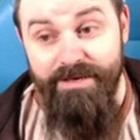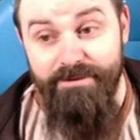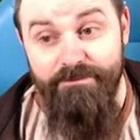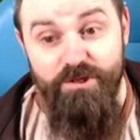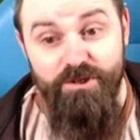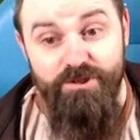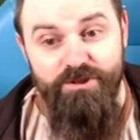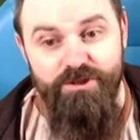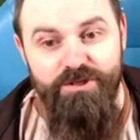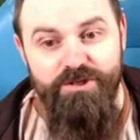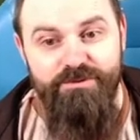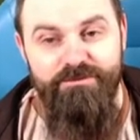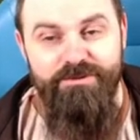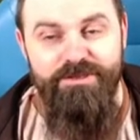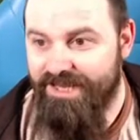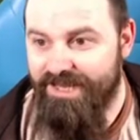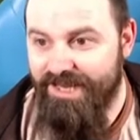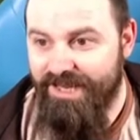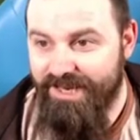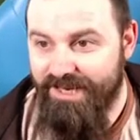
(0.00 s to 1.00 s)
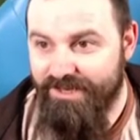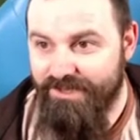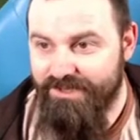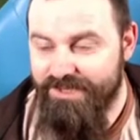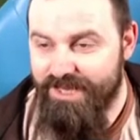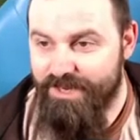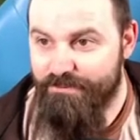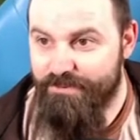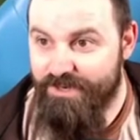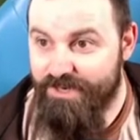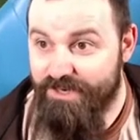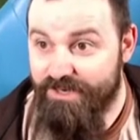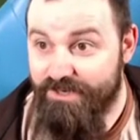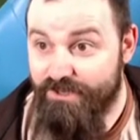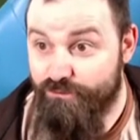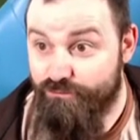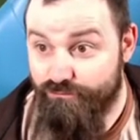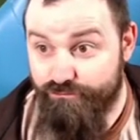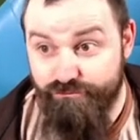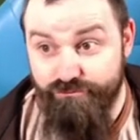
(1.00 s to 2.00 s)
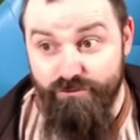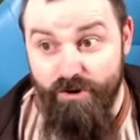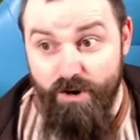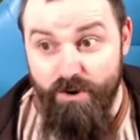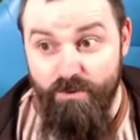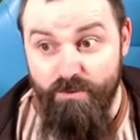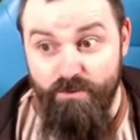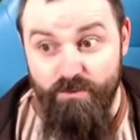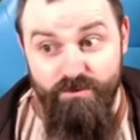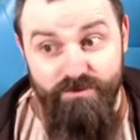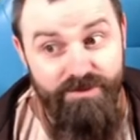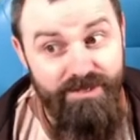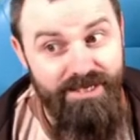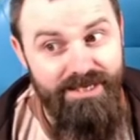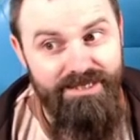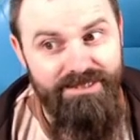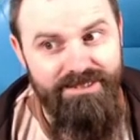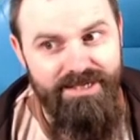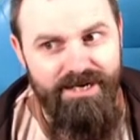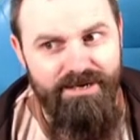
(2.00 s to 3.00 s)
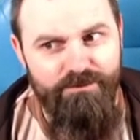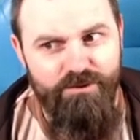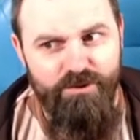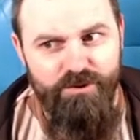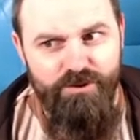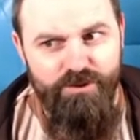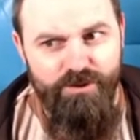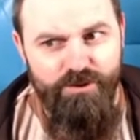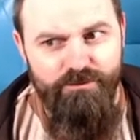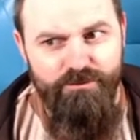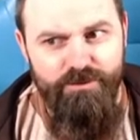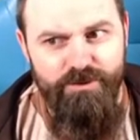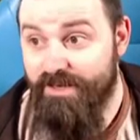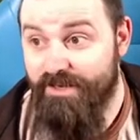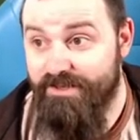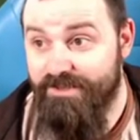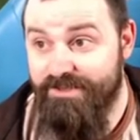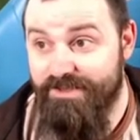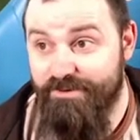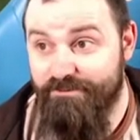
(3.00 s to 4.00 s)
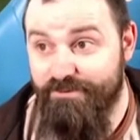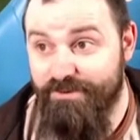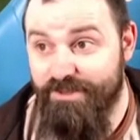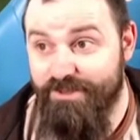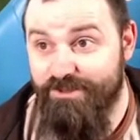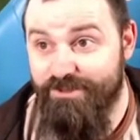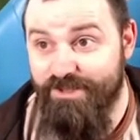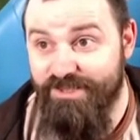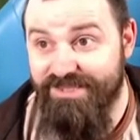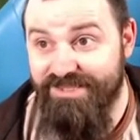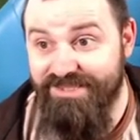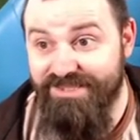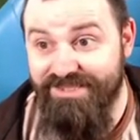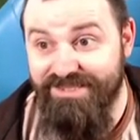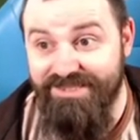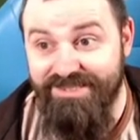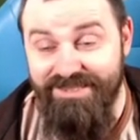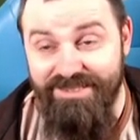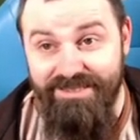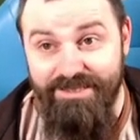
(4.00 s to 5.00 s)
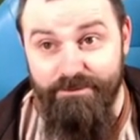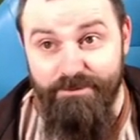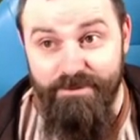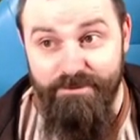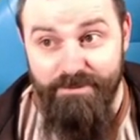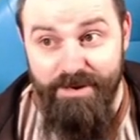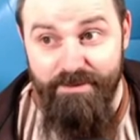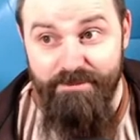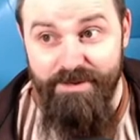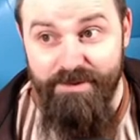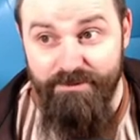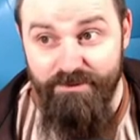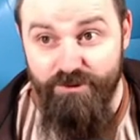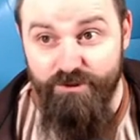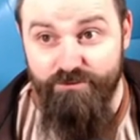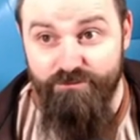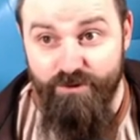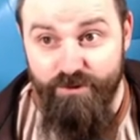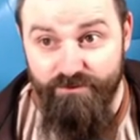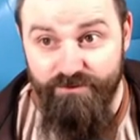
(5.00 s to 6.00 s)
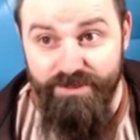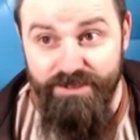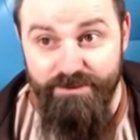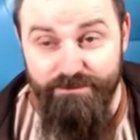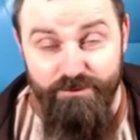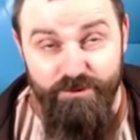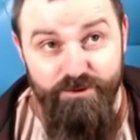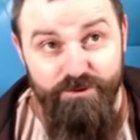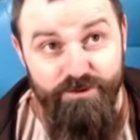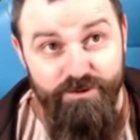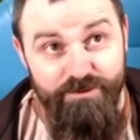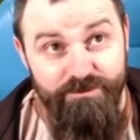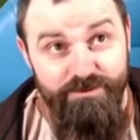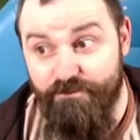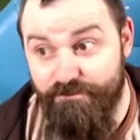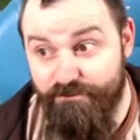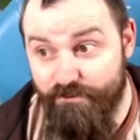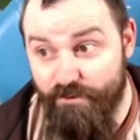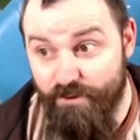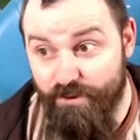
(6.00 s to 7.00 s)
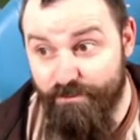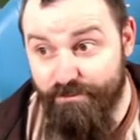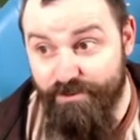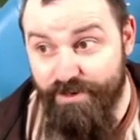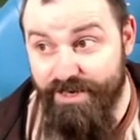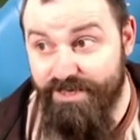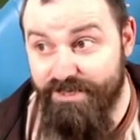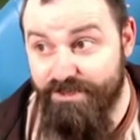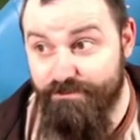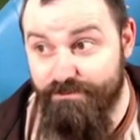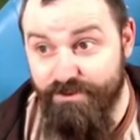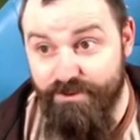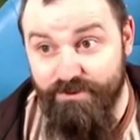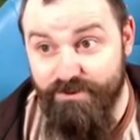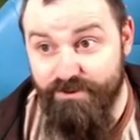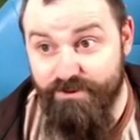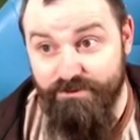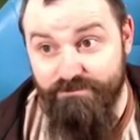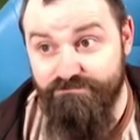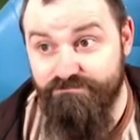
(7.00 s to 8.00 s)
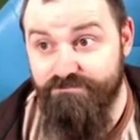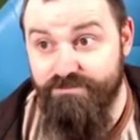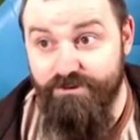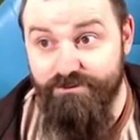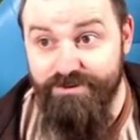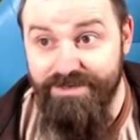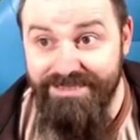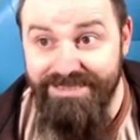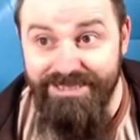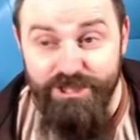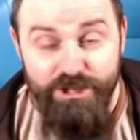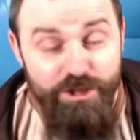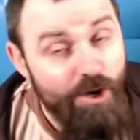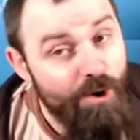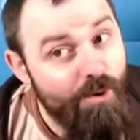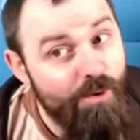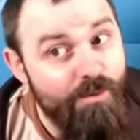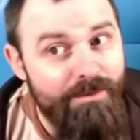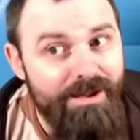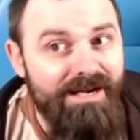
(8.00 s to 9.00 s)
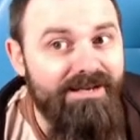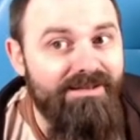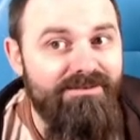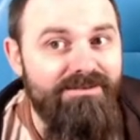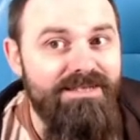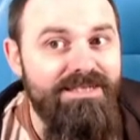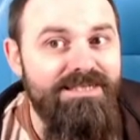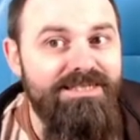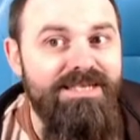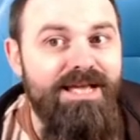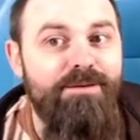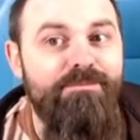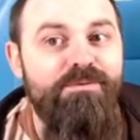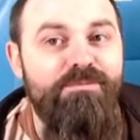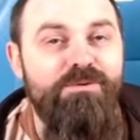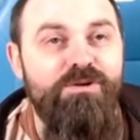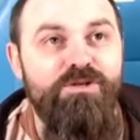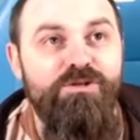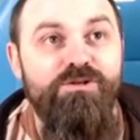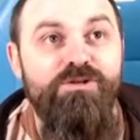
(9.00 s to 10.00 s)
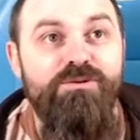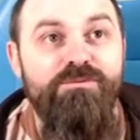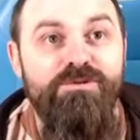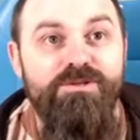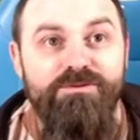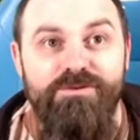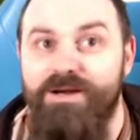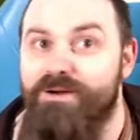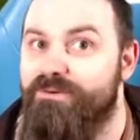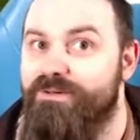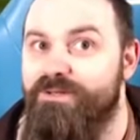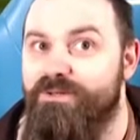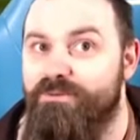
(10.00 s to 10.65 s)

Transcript: mushrooms. It looks like we can grow these kind of mushrooms. It's definitely interesting to see that we might be able to grow these mushrooms for the bricks because there isn't too many of these type of mushrooms around in